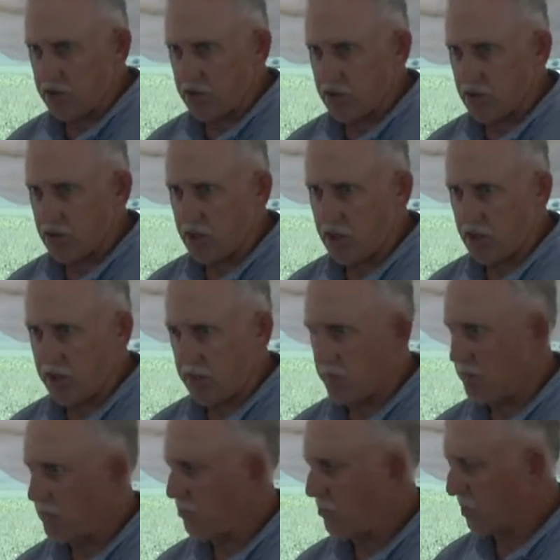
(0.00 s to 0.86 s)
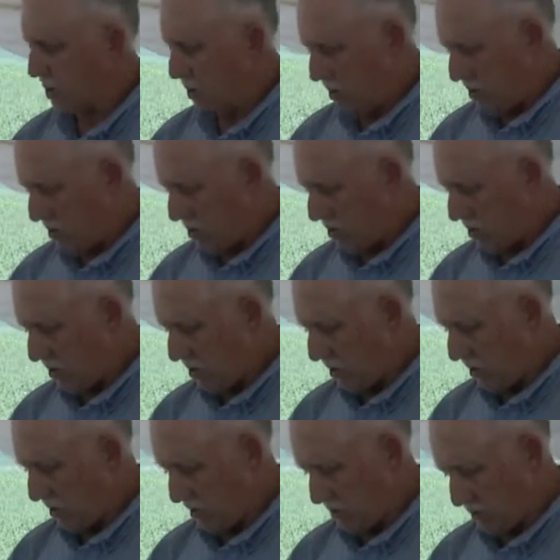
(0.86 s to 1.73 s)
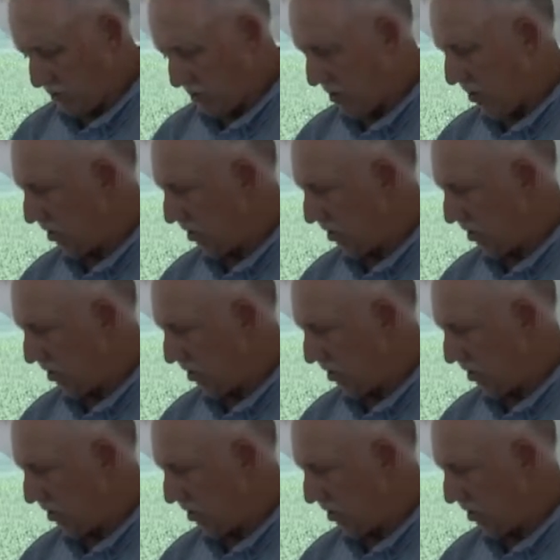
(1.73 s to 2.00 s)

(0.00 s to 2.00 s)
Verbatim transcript: root rot. And